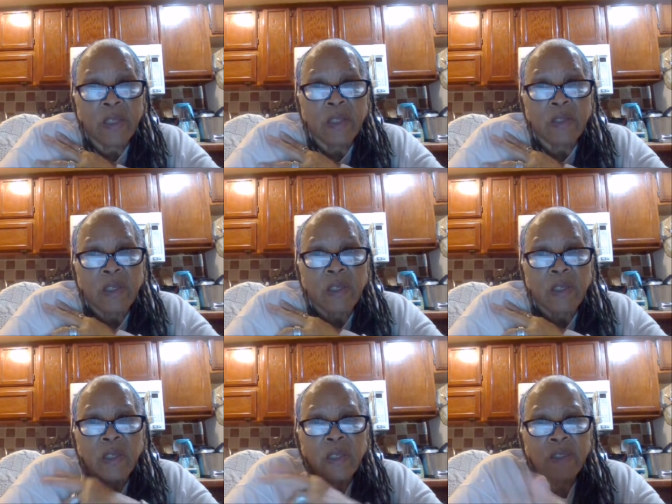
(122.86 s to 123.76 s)
the, the
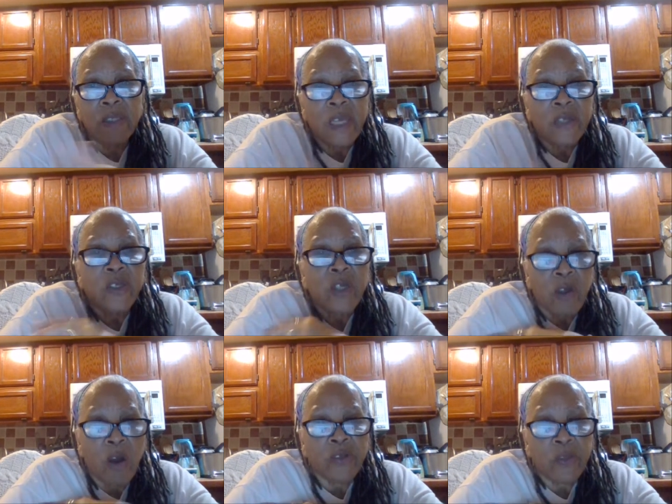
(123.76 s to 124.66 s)
in the section, and
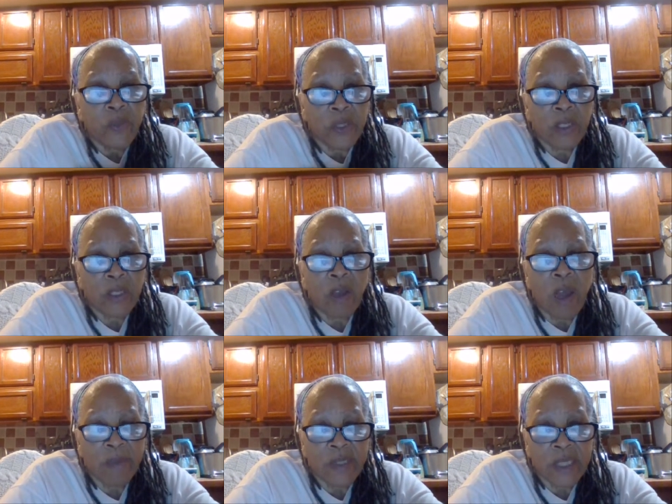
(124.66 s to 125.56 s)
I'll also put it in the
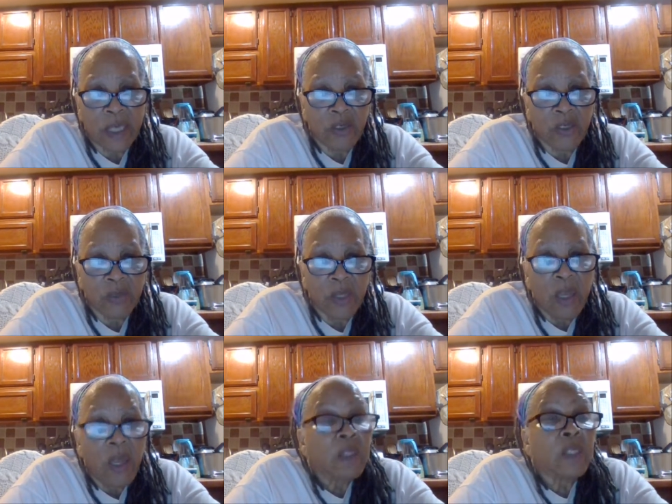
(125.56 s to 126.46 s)
comments section.
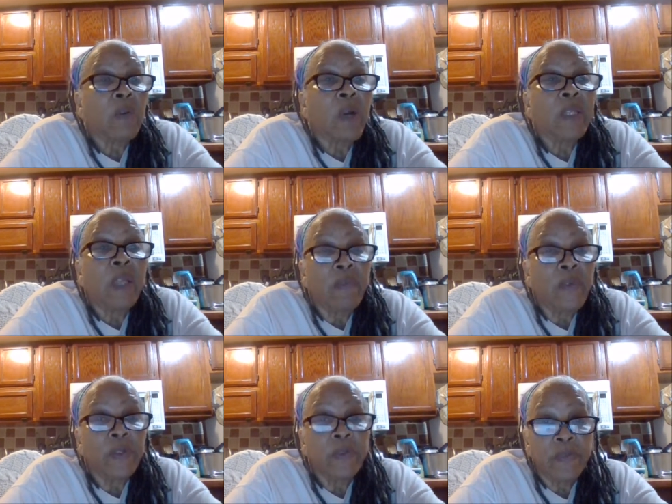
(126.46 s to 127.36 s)
So I love
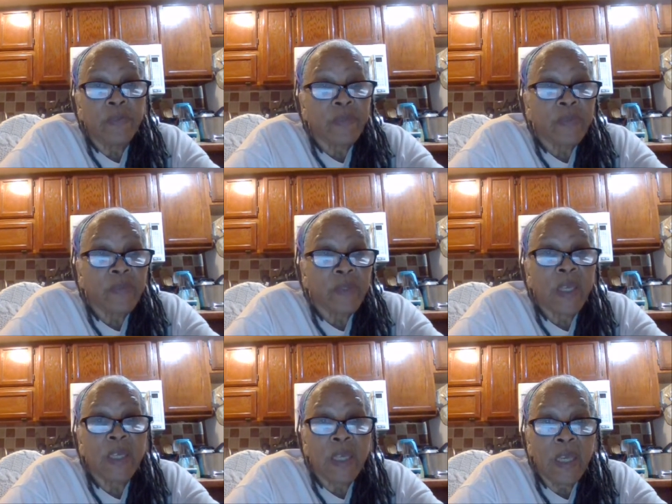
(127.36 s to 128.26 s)
you.
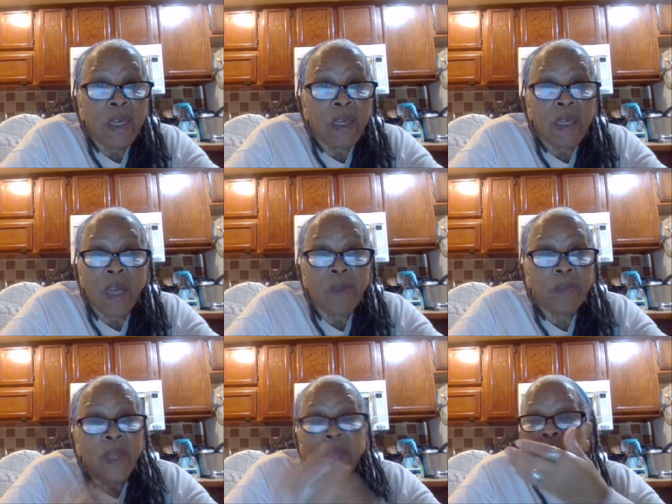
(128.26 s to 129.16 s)
Take care. God
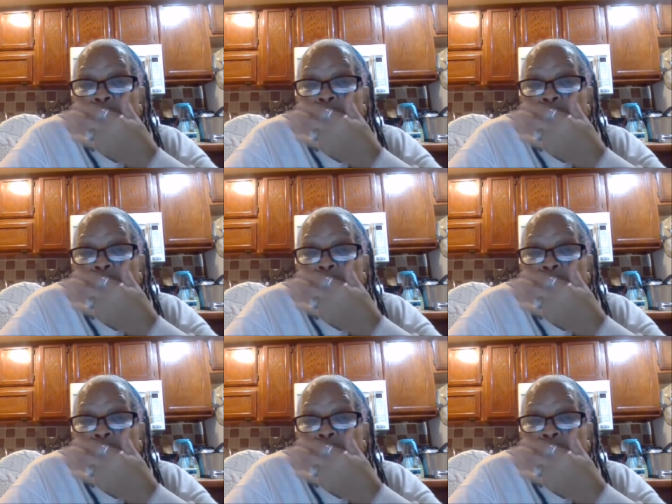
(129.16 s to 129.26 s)
bless.